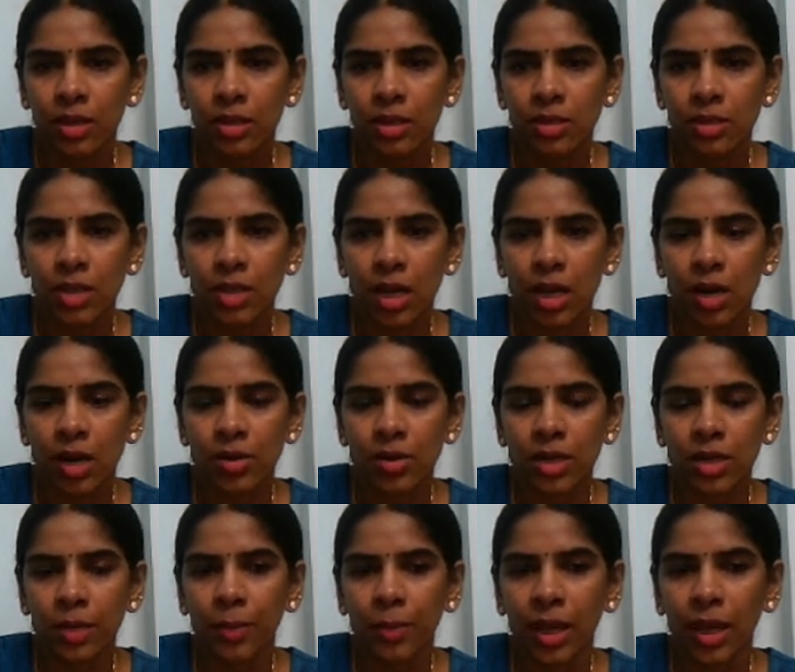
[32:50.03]

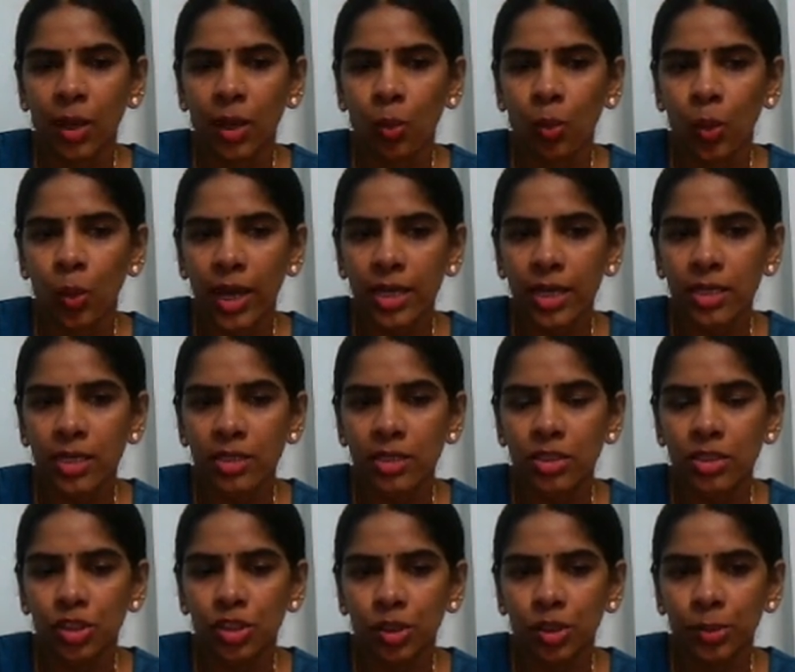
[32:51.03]
surrounded by a wider
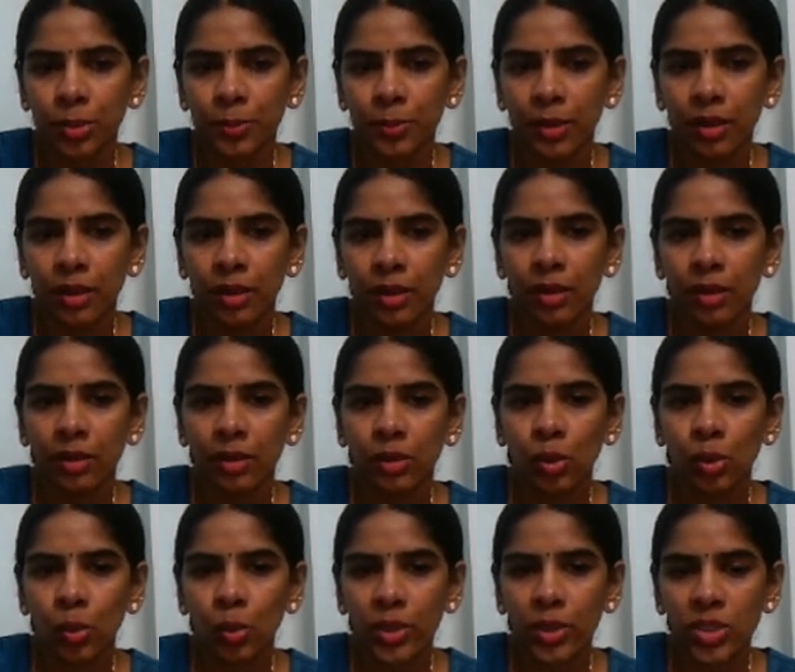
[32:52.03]
tube
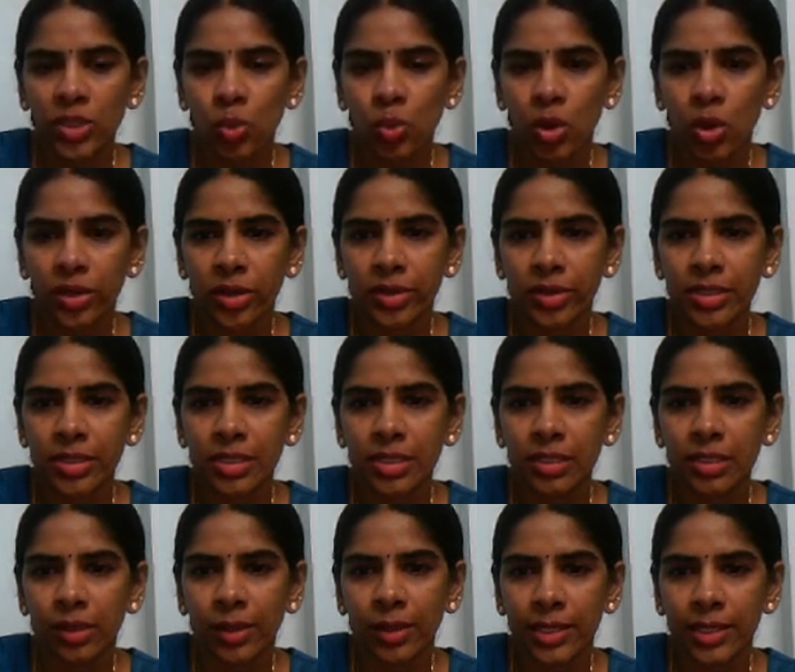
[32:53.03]
through which water is
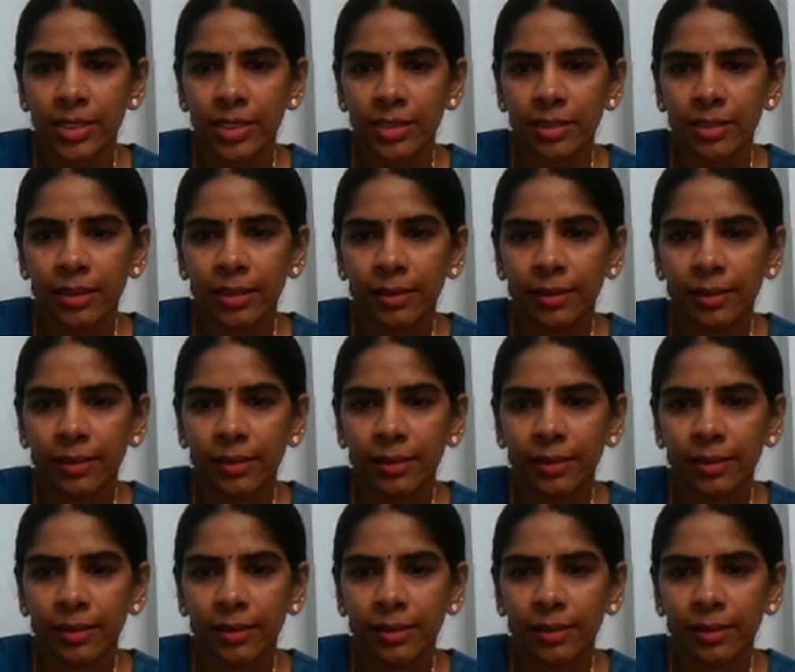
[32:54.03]
circulated.